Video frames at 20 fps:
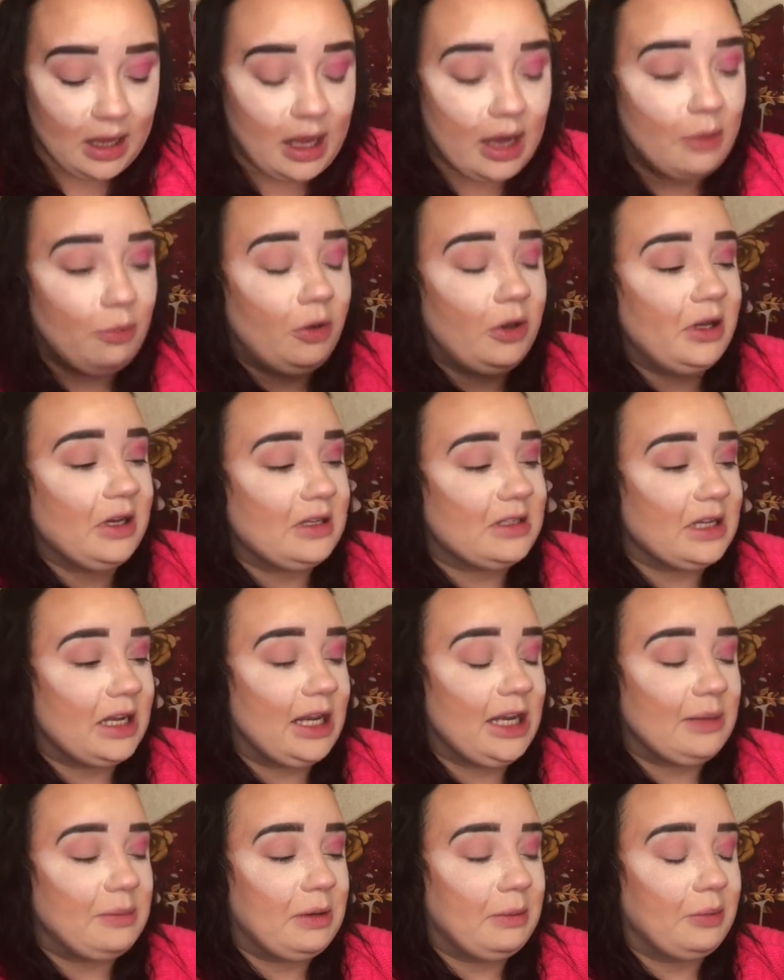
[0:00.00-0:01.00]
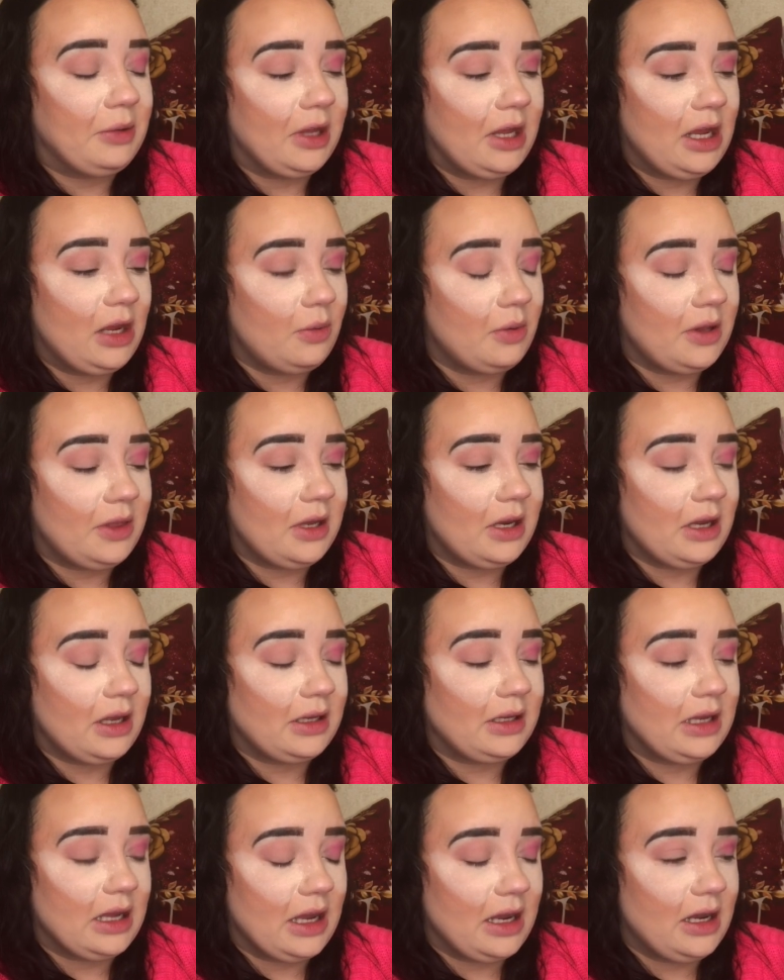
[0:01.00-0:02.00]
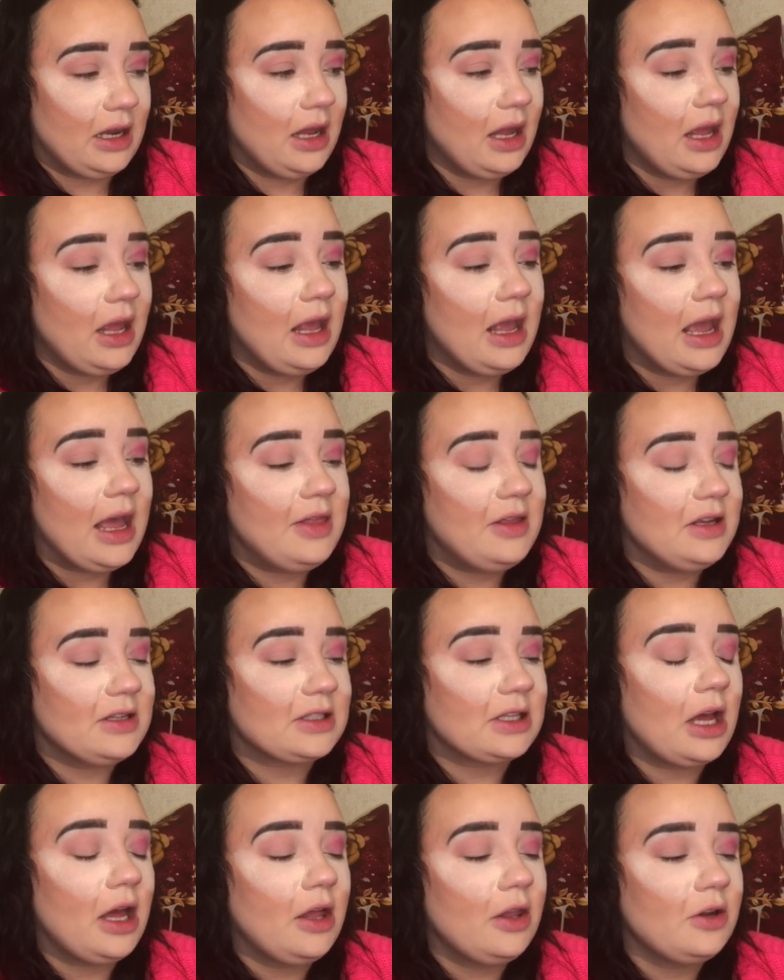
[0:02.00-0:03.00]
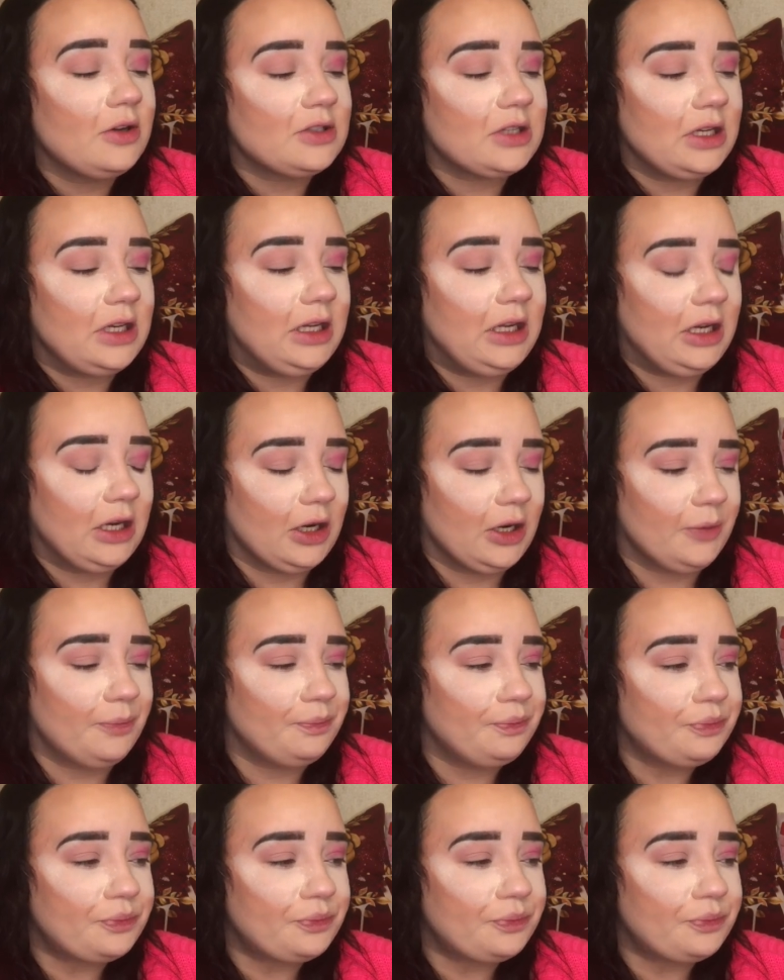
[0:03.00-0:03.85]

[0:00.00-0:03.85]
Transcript: I'm really excited to be playing with it again. And these colors in here,